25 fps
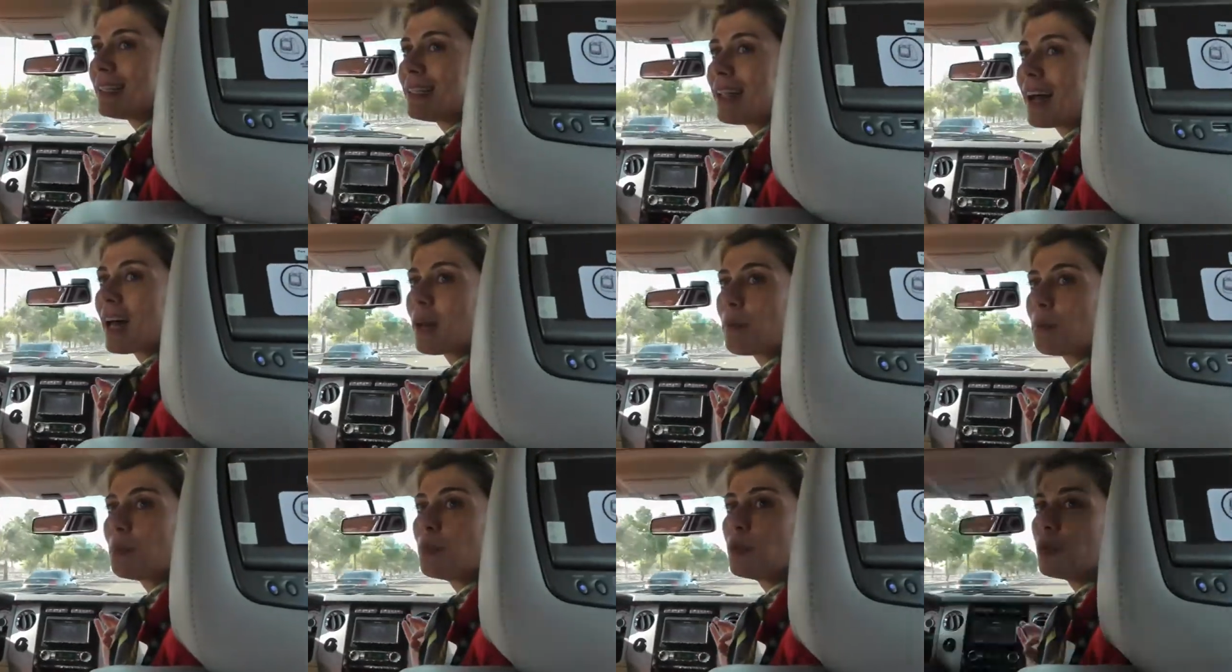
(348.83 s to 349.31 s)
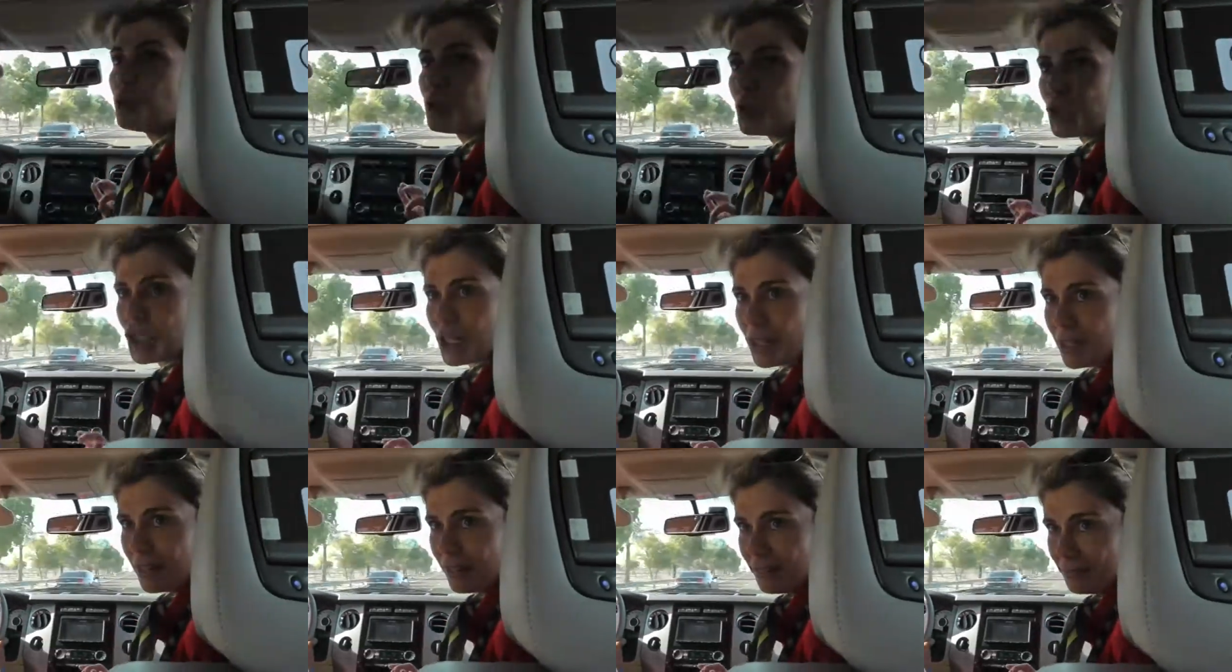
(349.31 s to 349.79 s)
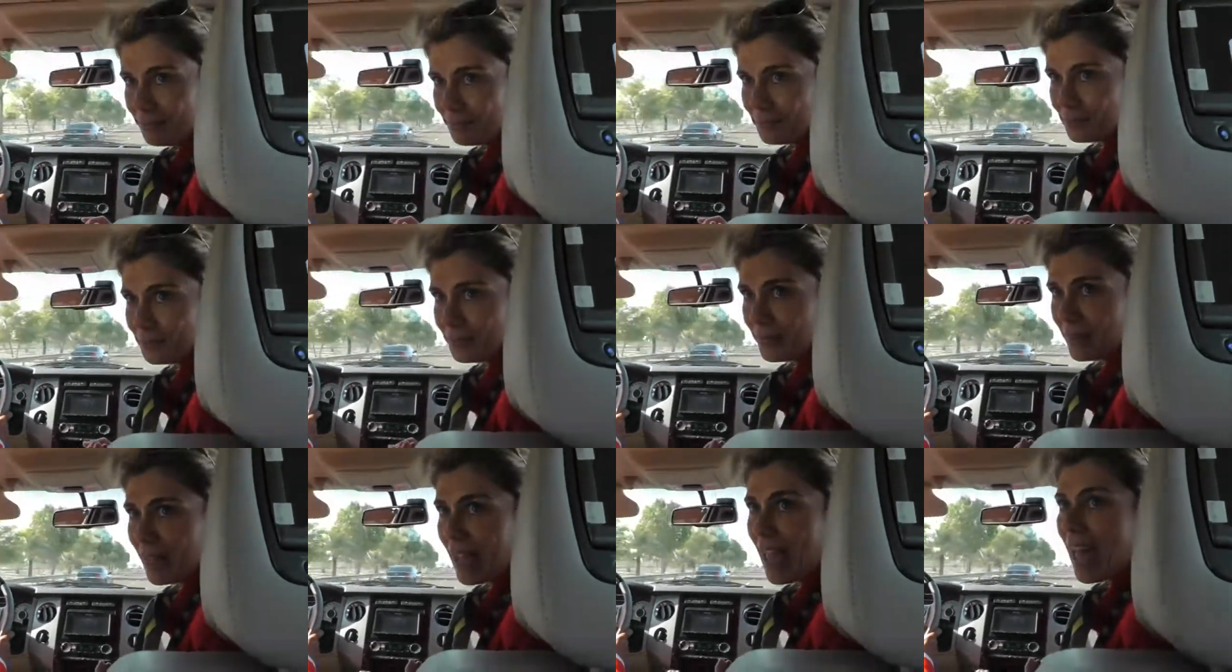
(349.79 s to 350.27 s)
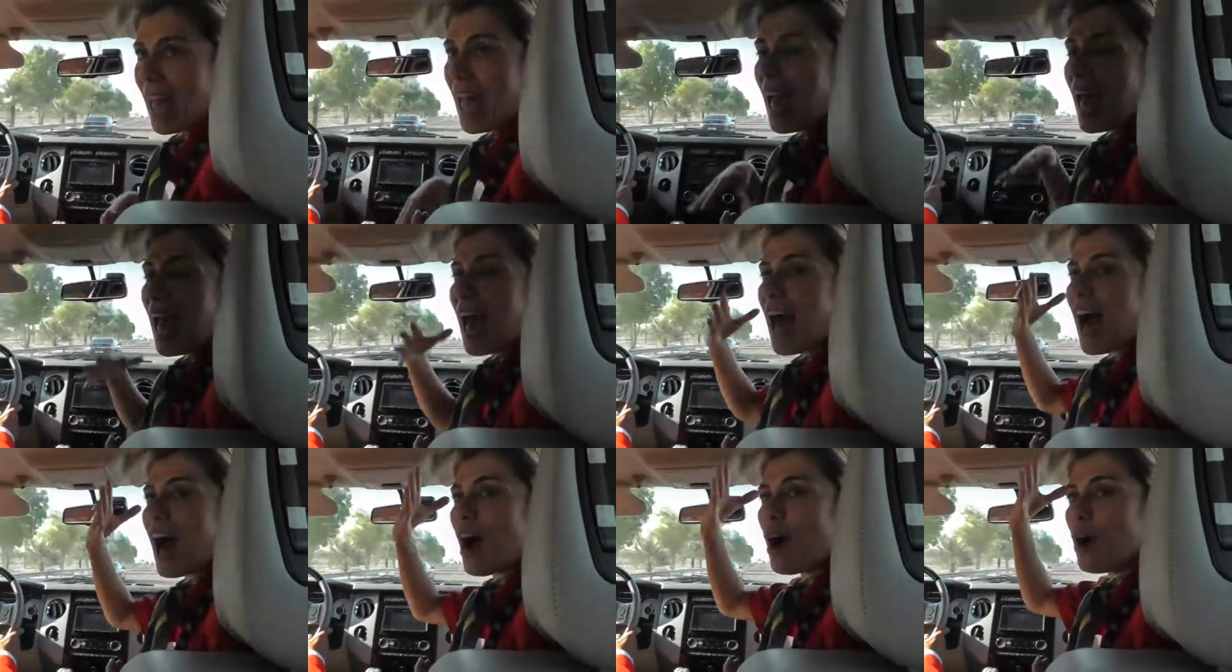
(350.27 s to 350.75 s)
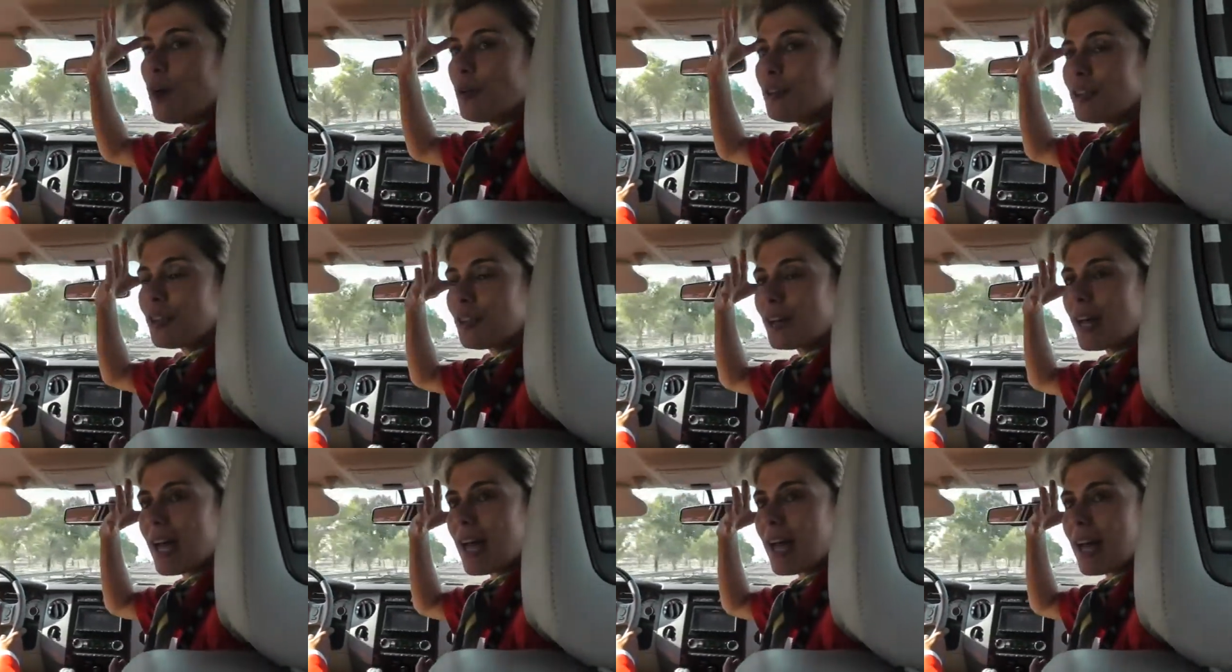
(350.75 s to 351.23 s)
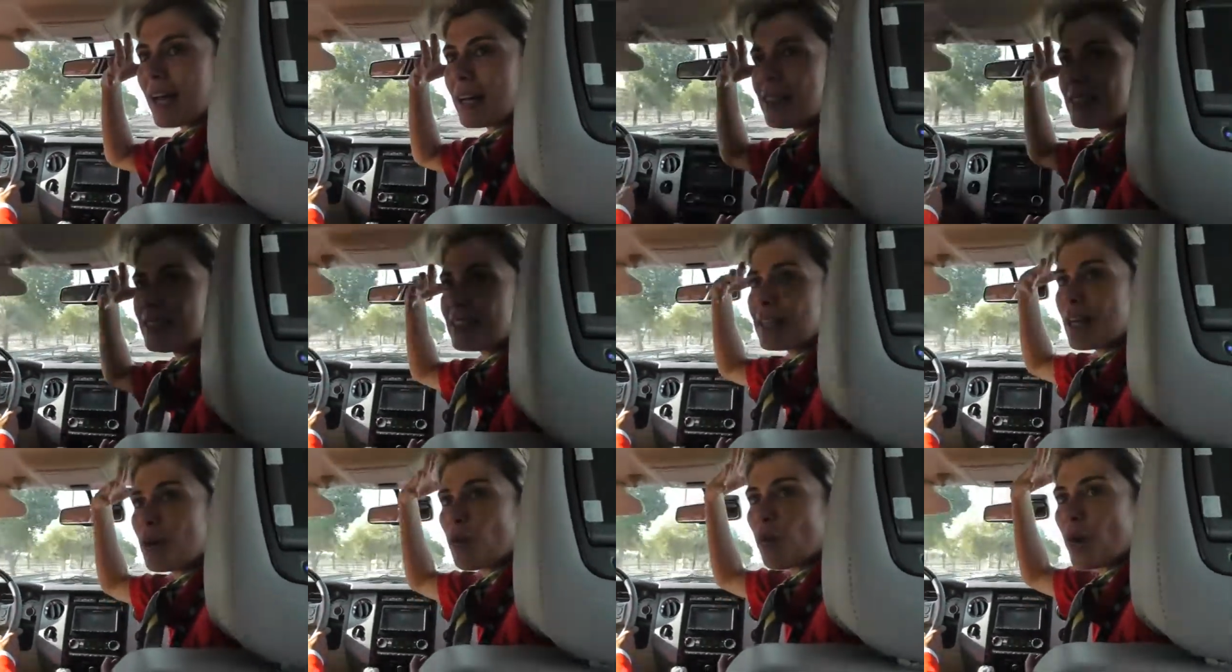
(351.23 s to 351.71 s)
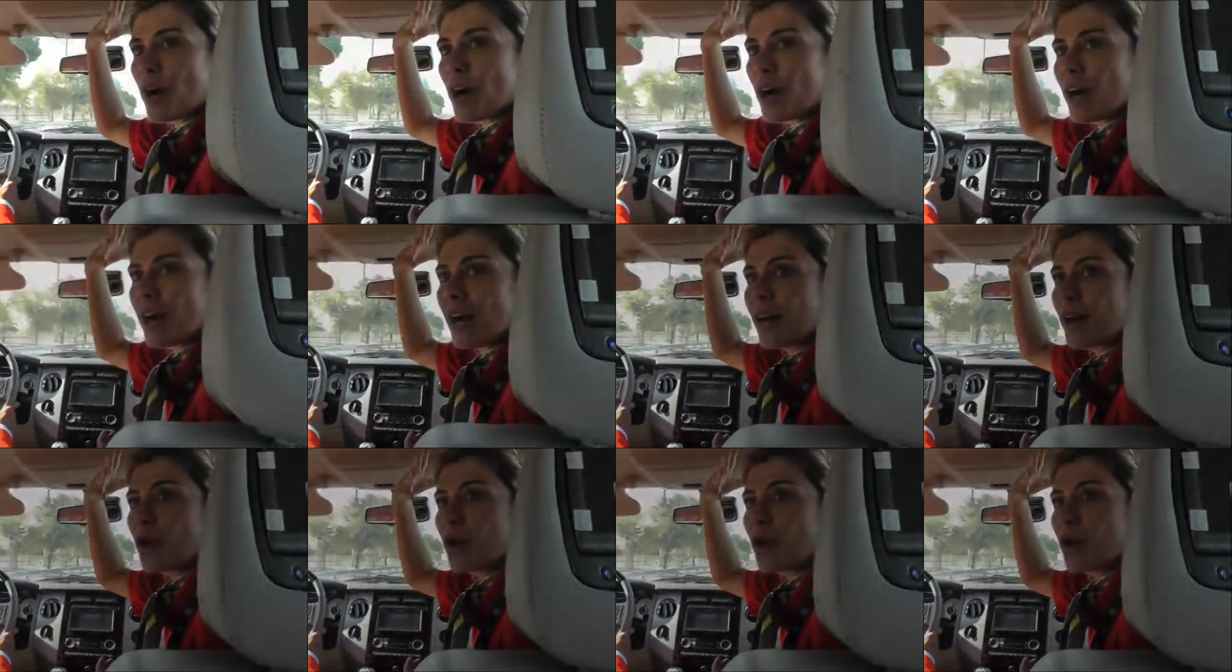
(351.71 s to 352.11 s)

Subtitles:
tarbusha. On their heads they wear a